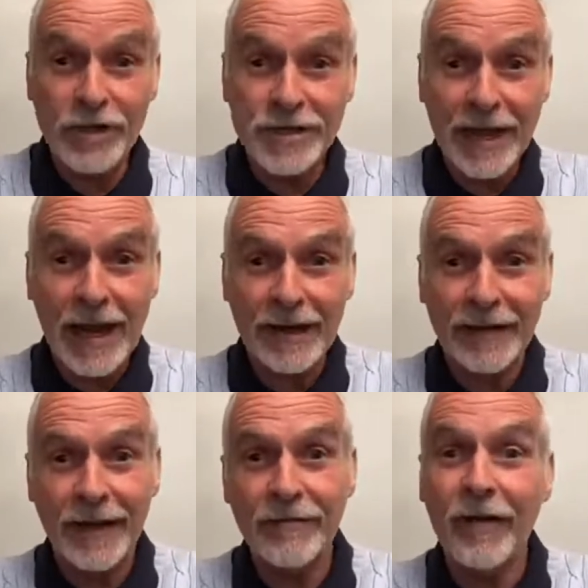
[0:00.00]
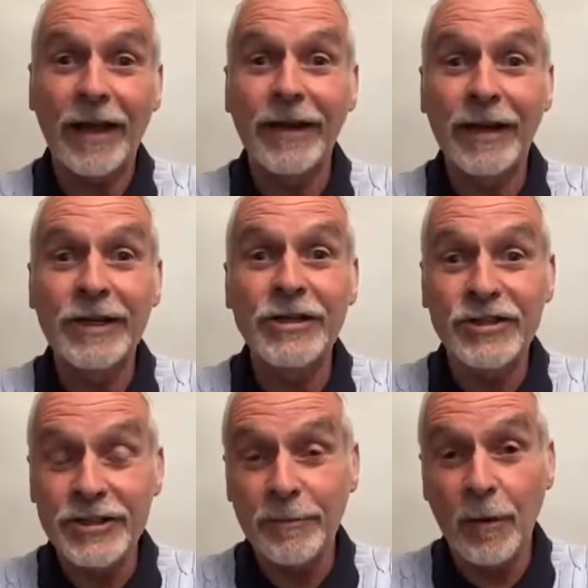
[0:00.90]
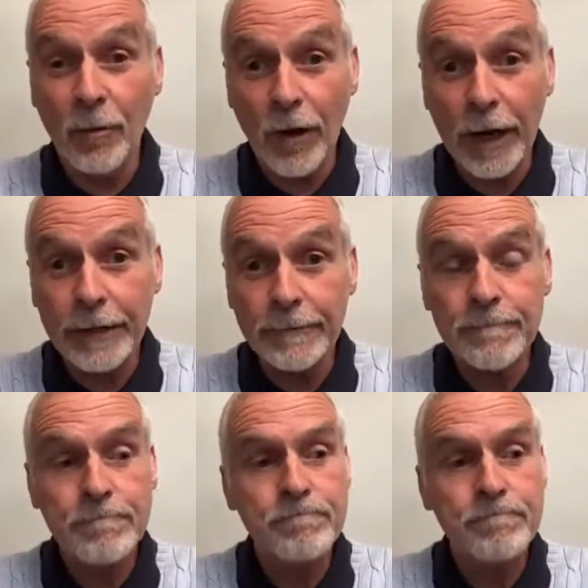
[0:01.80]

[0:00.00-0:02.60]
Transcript: scan and they found lesions in my brain.